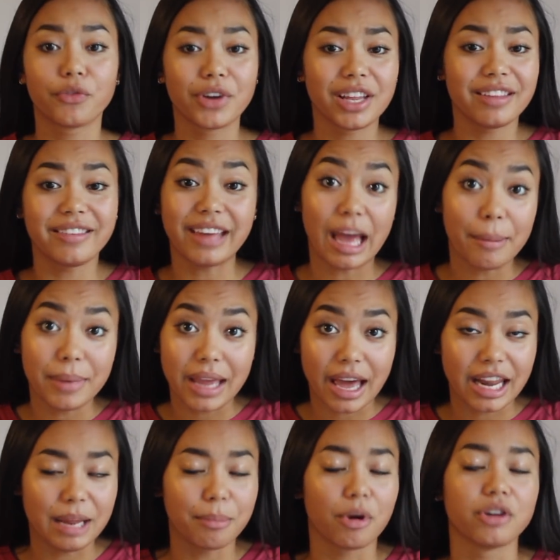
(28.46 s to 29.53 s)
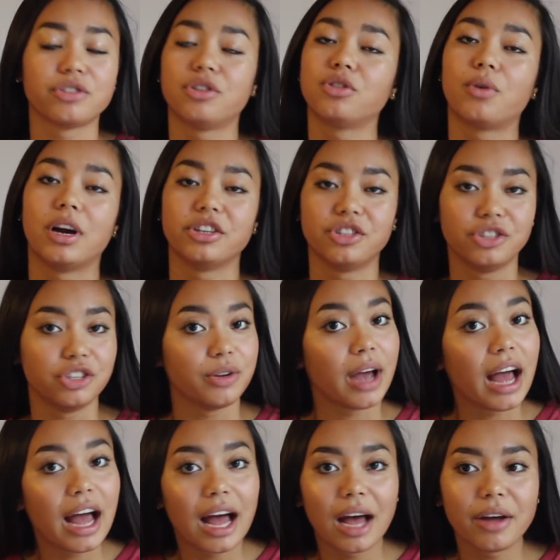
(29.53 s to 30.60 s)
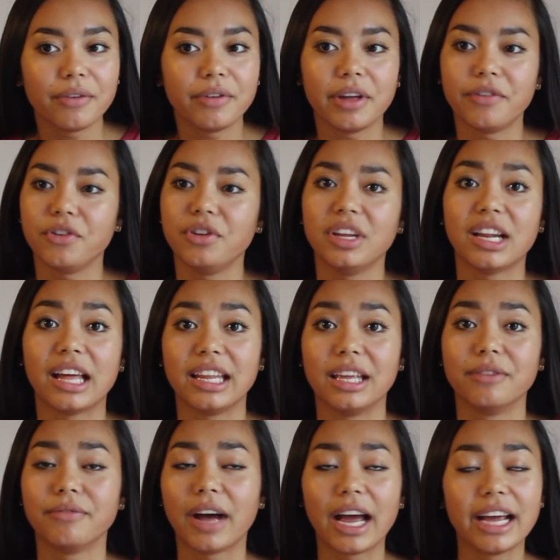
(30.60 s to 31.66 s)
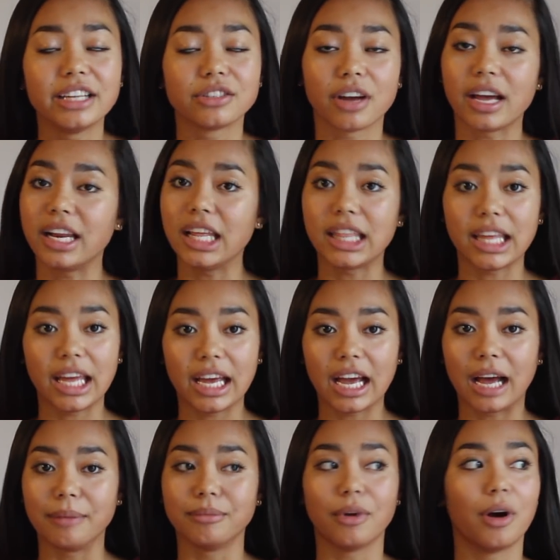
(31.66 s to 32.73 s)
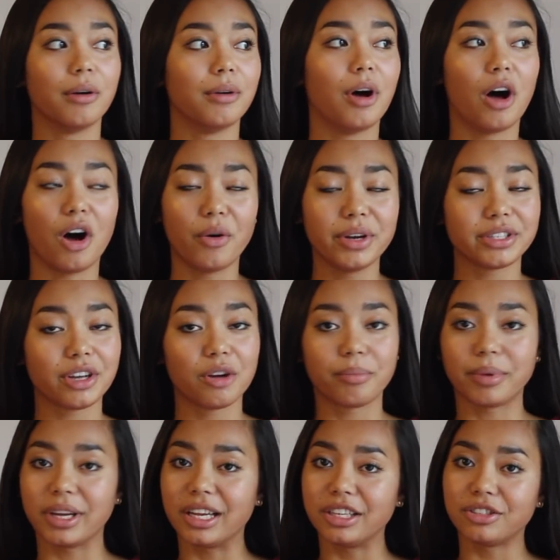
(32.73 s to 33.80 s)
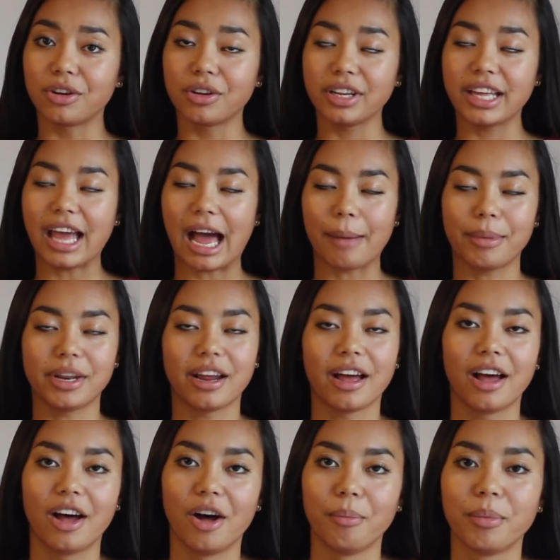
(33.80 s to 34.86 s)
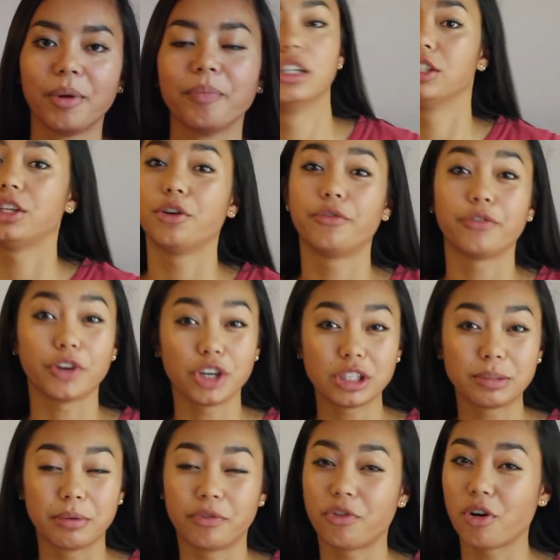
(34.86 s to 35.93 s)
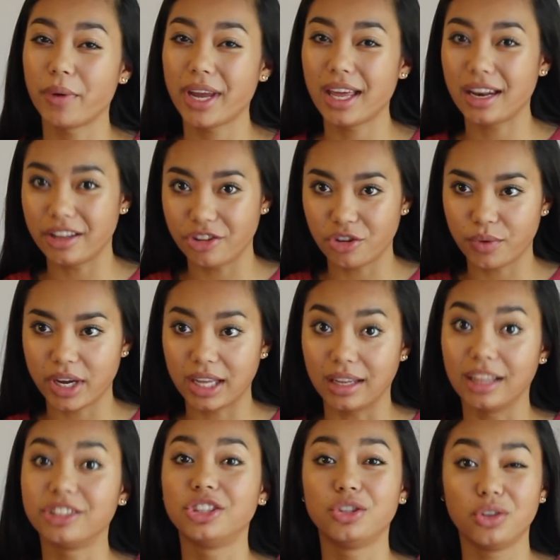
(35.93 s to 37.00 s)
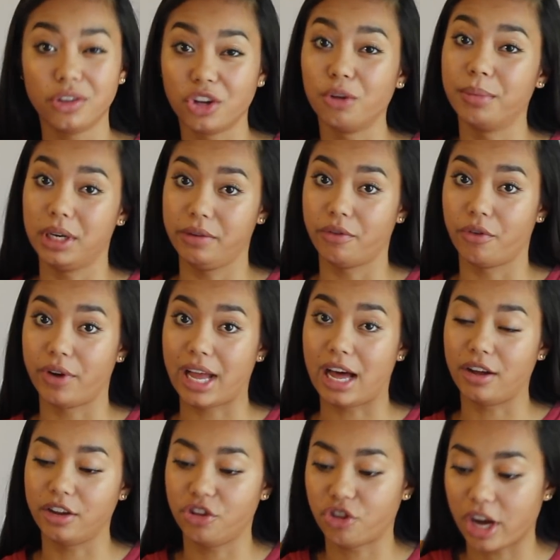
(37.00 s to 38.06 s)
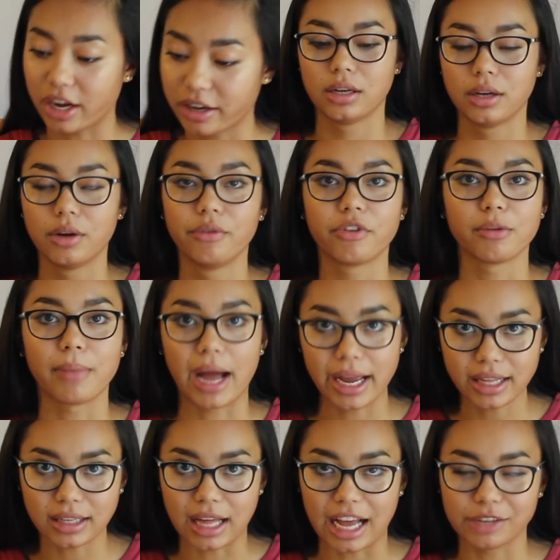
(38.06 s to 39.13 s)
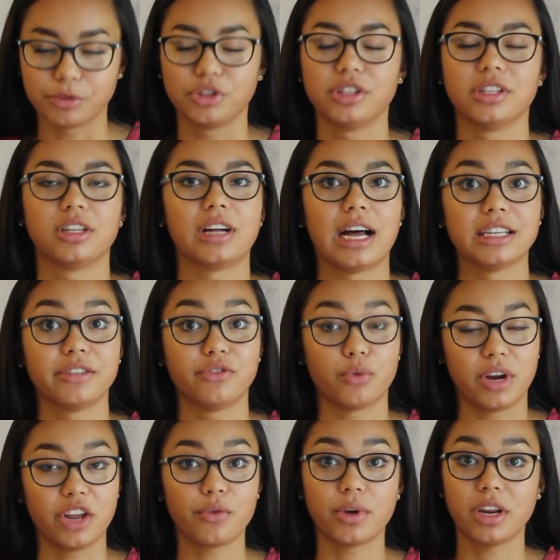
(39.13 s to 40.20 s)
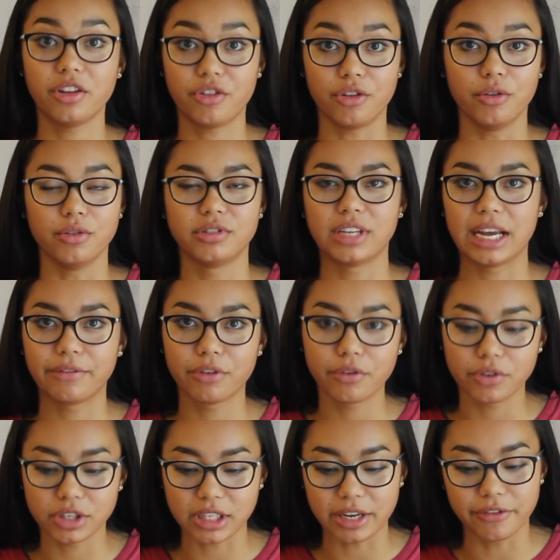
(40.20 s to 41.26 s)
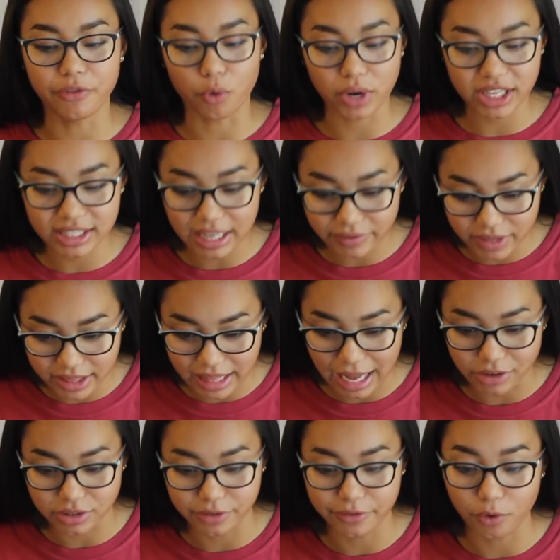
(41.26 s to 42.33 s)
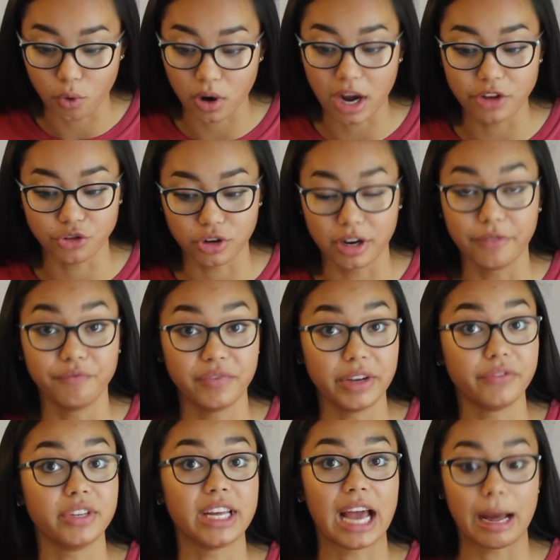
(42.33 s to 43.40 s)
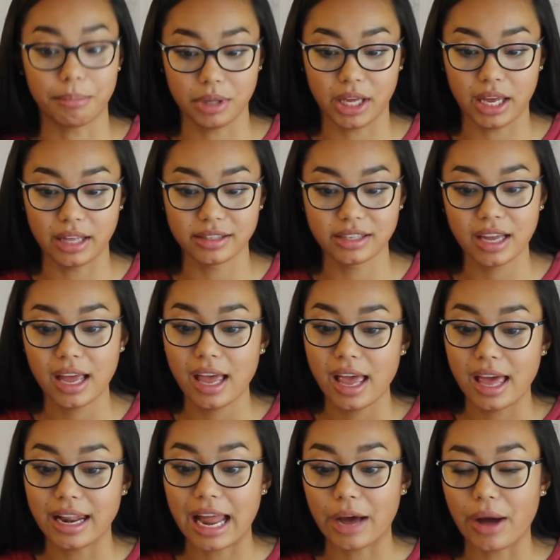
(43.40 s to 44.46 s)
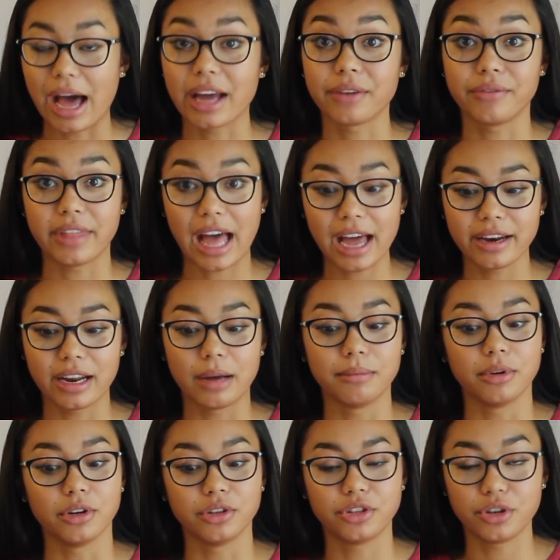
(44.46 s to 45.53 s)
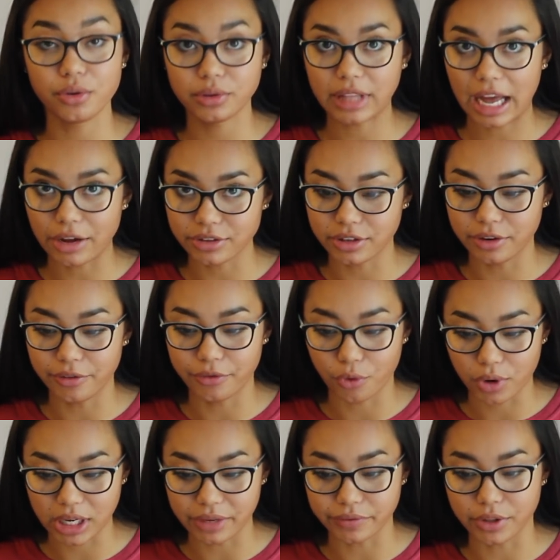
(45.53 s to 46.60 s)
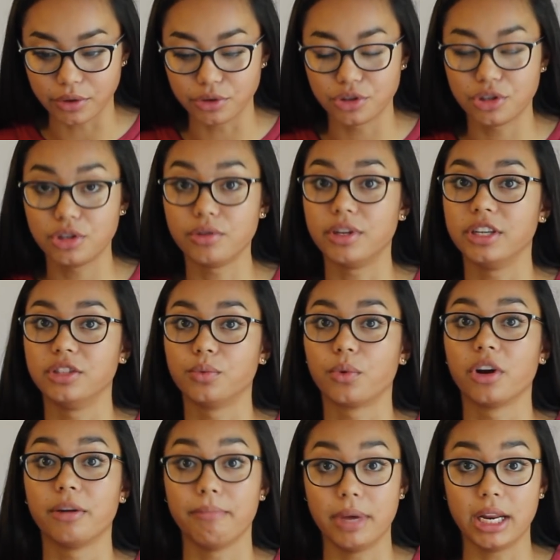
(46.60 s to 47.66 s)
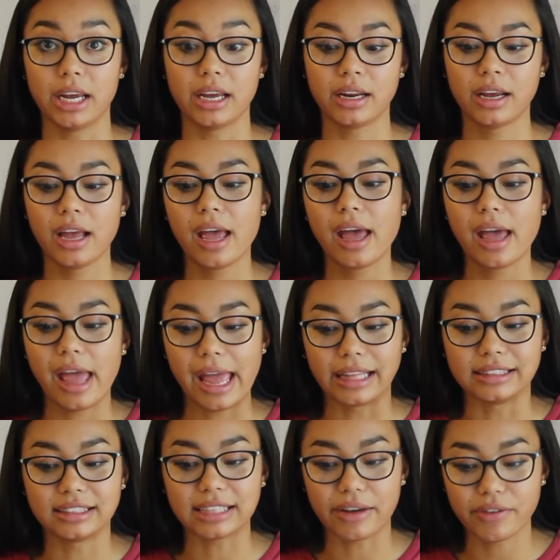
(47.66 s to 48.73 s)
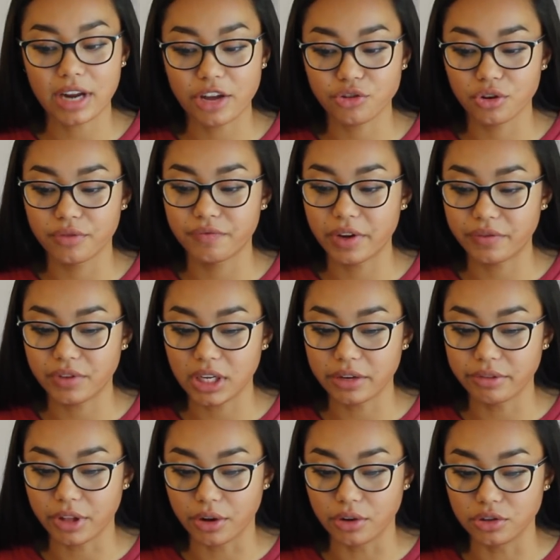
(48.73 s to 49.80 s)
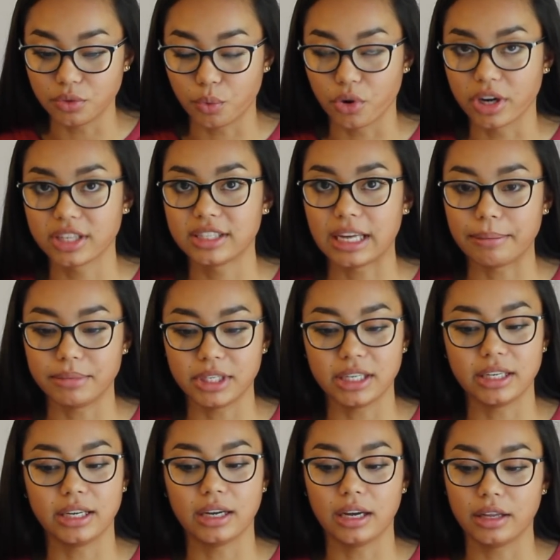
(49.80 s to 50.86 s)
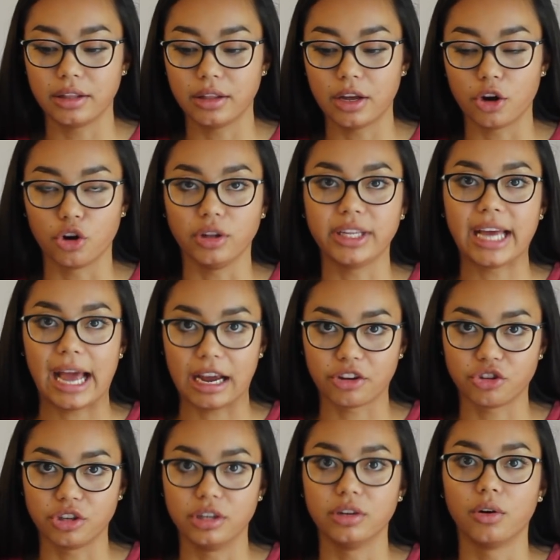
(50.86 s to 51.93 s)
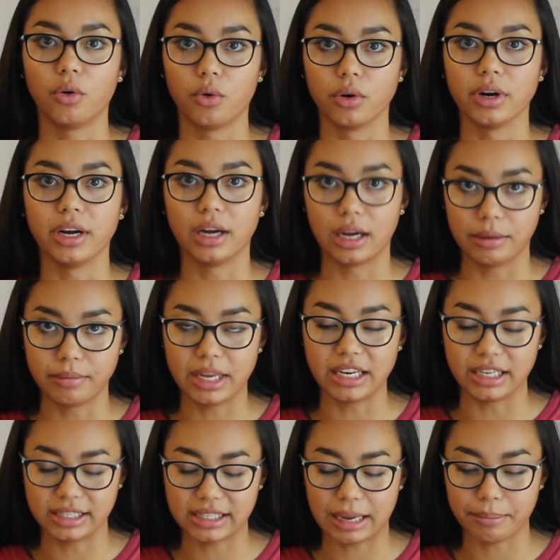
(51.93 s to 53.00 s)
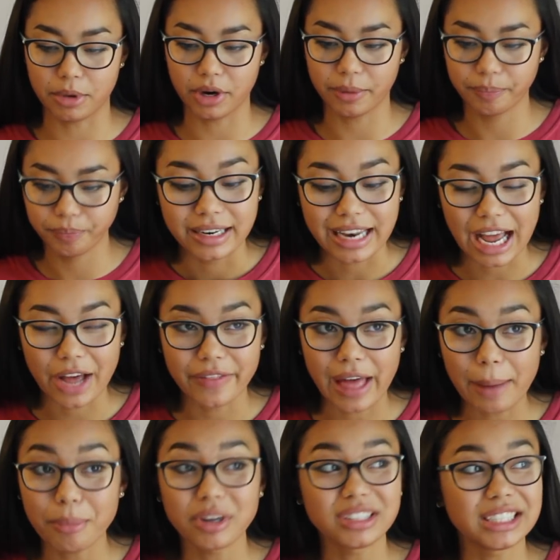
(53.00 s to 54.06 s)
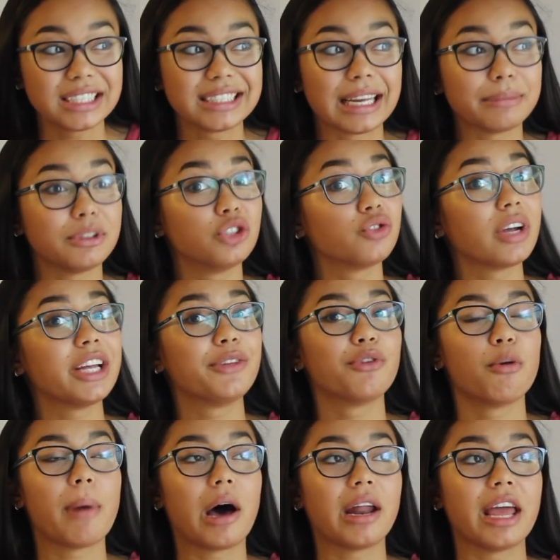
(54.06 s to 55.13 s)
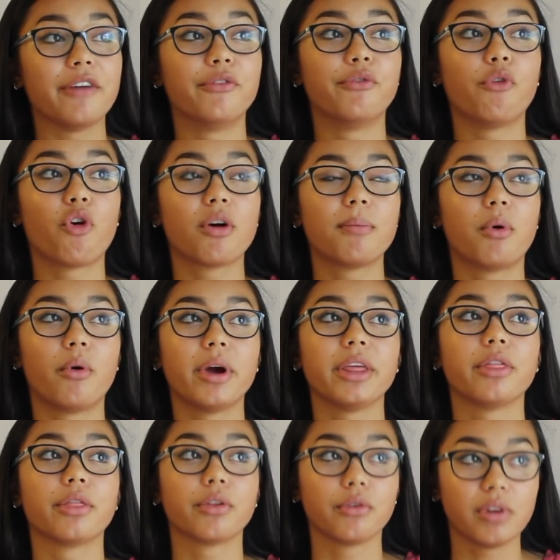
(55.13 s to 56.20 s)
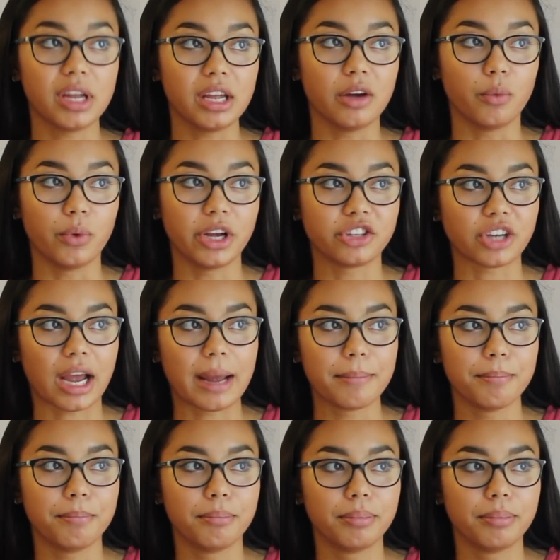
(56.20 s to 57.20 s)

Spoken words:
free to DM me any personal questions you have. If you need any advice or anything, I'm always open, totally happy to help. So first, before we get into it, let's do a little bit of a reality check. For my class, which is the class of 2022, Stanford received 47,450 applicants. And now out of that number, 2,040 of those students were admitted, and 750 of those were accepted early action or in December. Now that brings the acceptance rate to about a 4.3, which I